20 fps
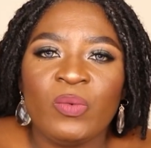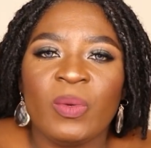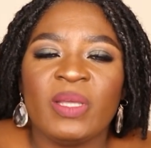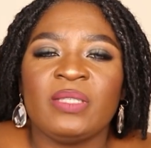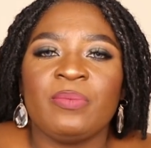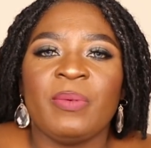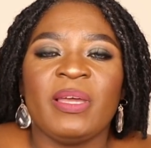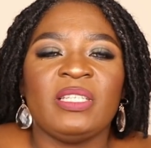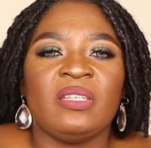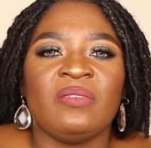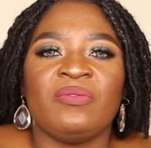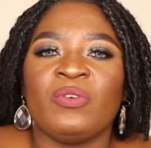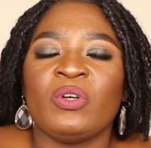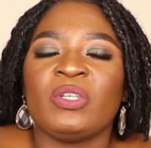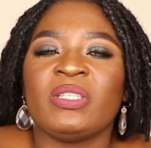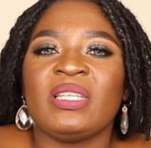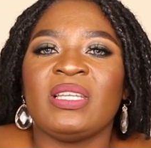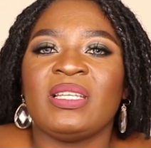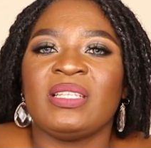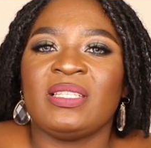Once my
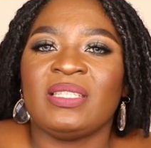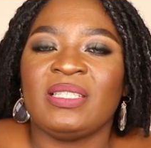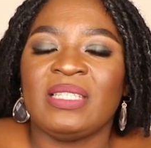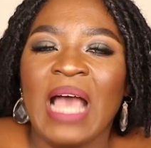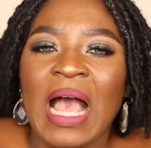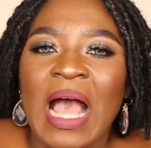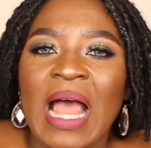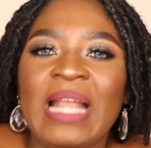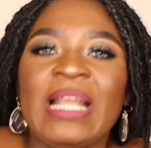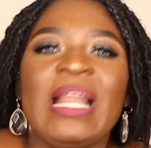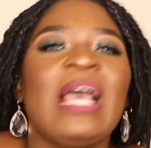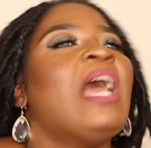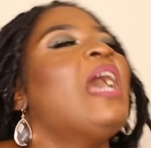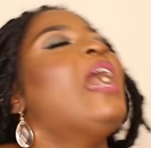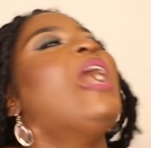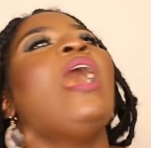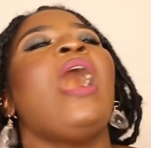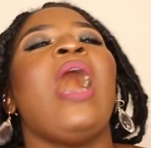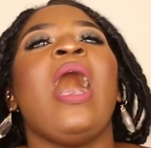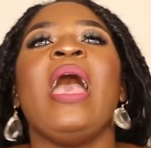divorce is done,
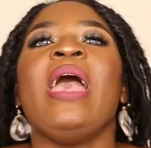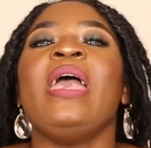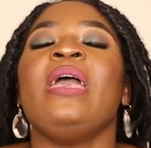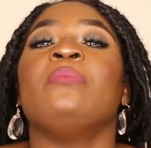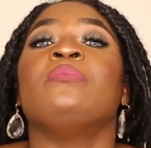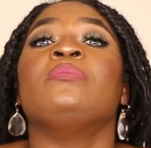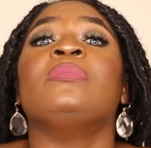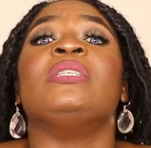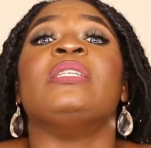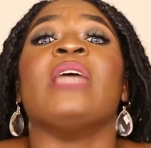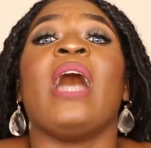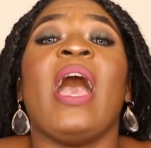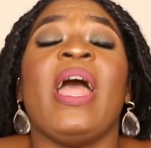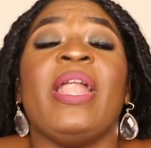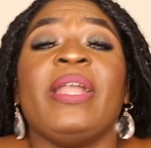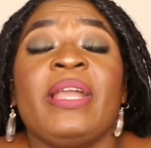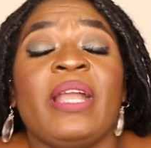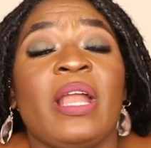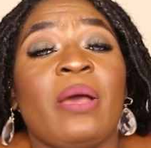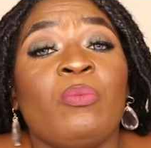I am
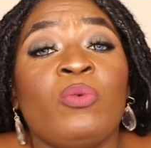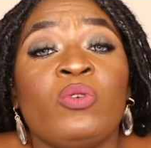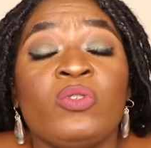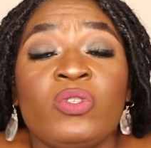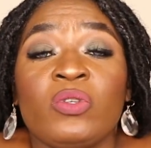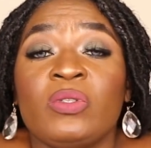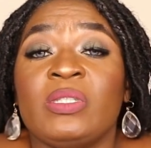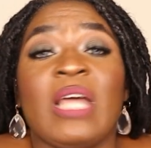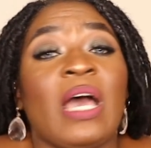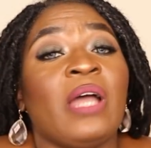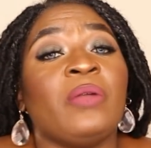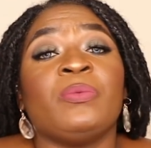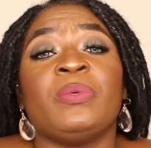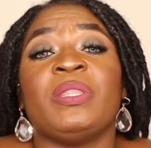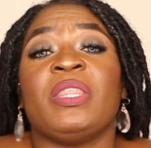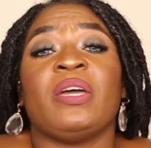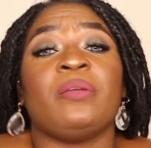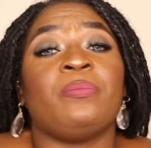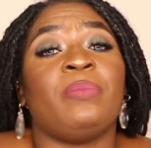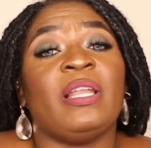done, and I'm also done
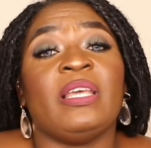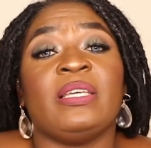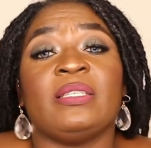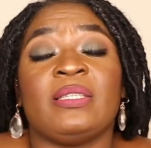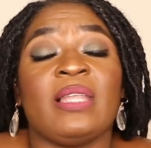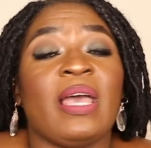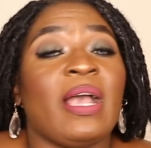with that place.